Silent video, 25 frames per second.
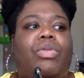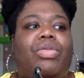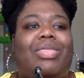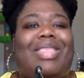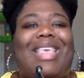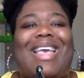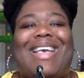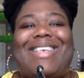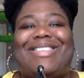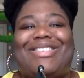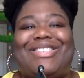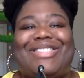
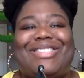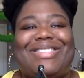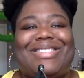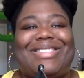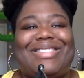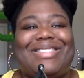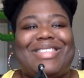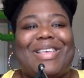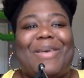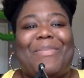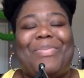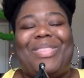that's
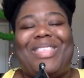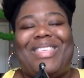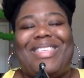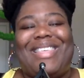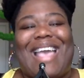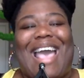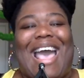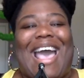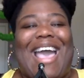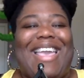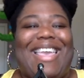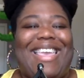just
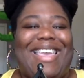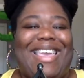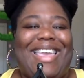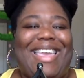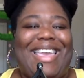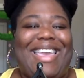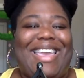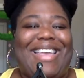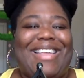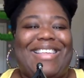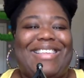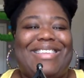something I
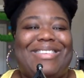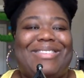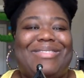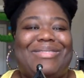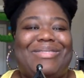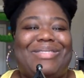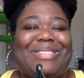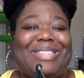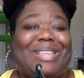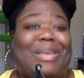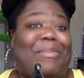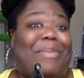can't
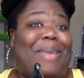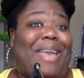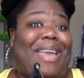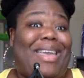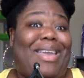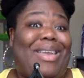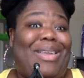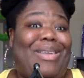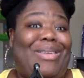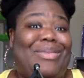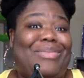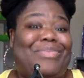
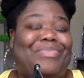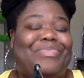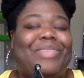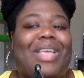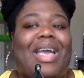debate.